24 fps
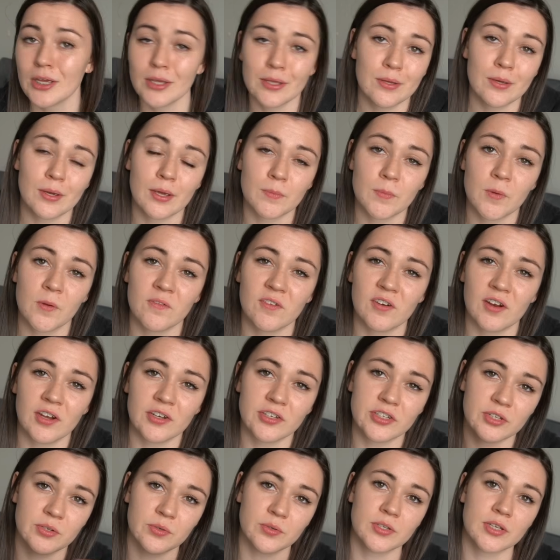you can move it
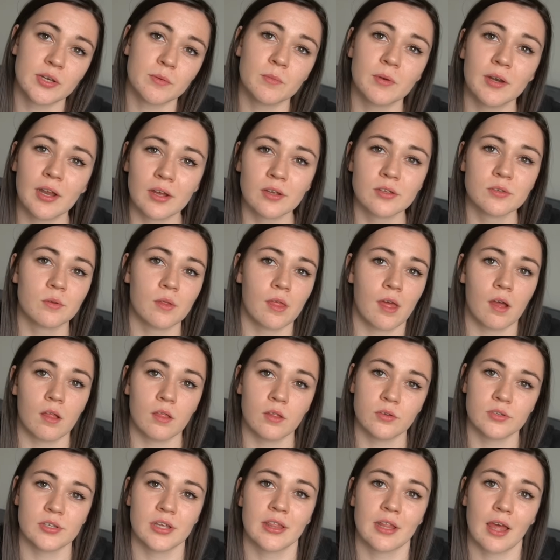on to someone else without
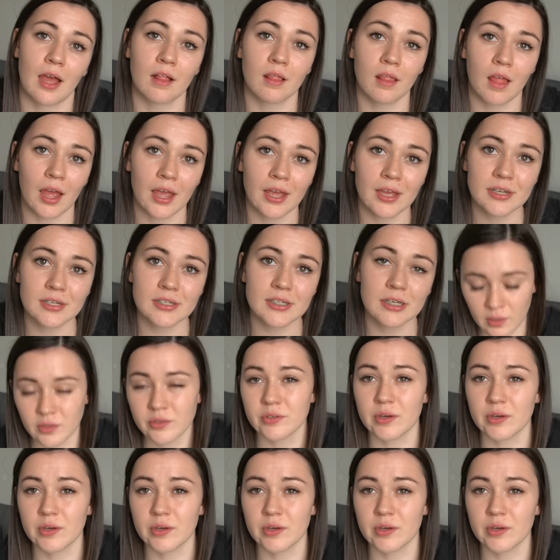losing that client.